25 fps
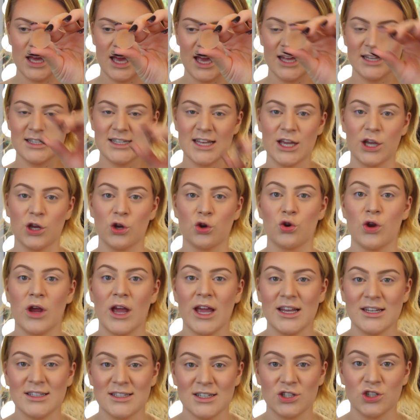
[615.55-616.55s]
It's a
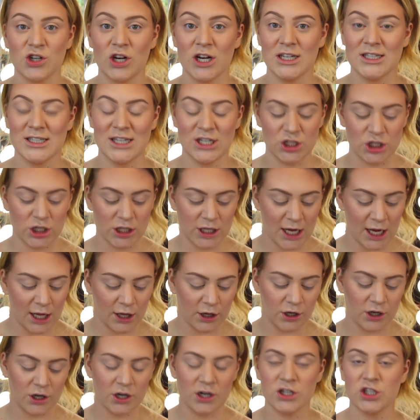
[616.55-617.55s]
great transition
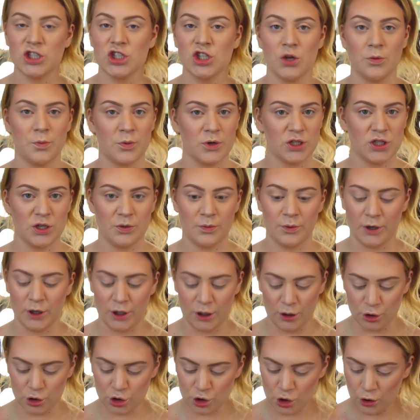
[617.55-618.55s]
color, super
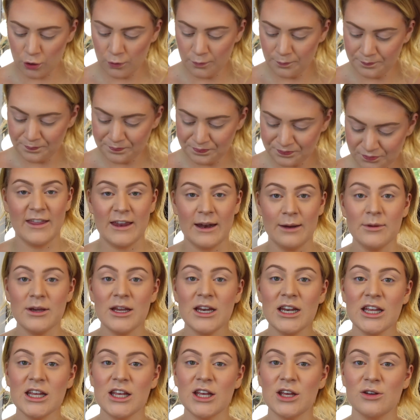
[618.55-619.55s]
neutral. Then I'm
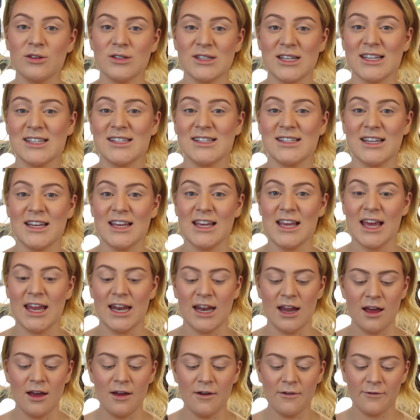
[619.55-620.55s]
gonna use
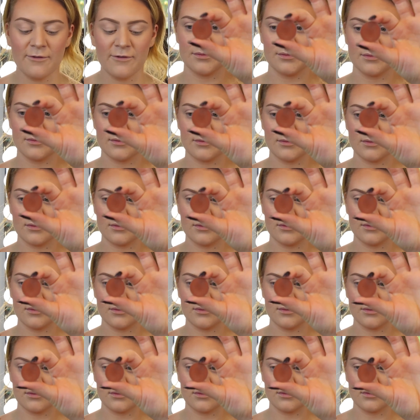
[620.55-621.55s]
Sienna from
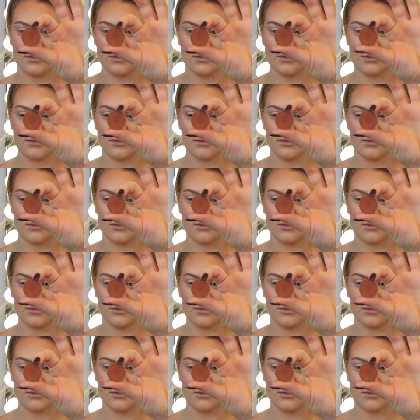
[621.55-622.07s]
Anastasia.